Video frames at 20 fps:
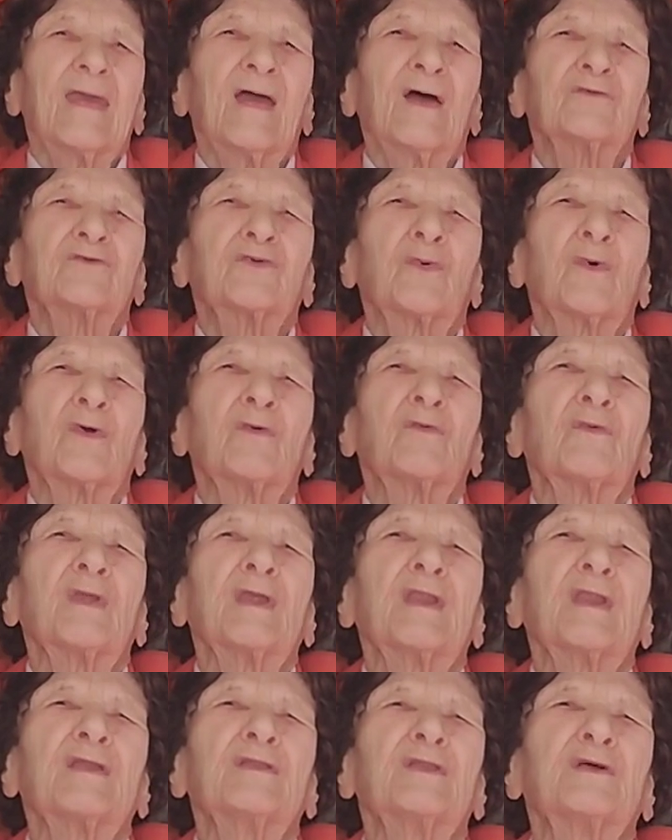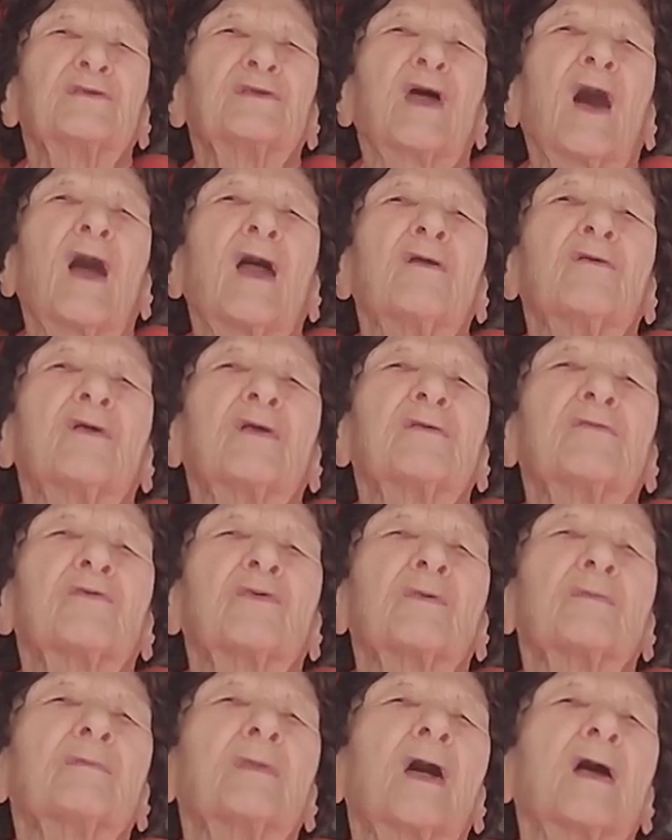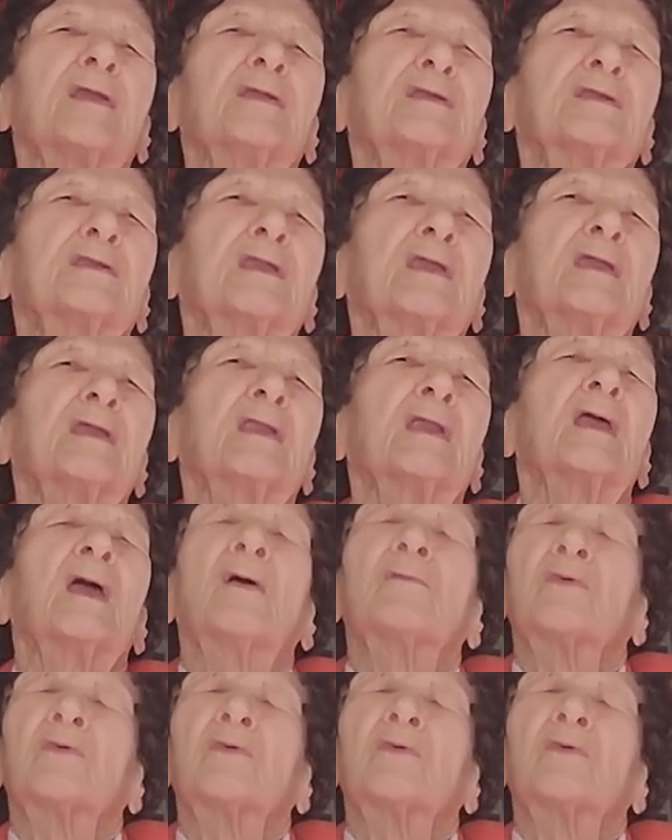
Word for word: Yes, we're reading the diary from 19,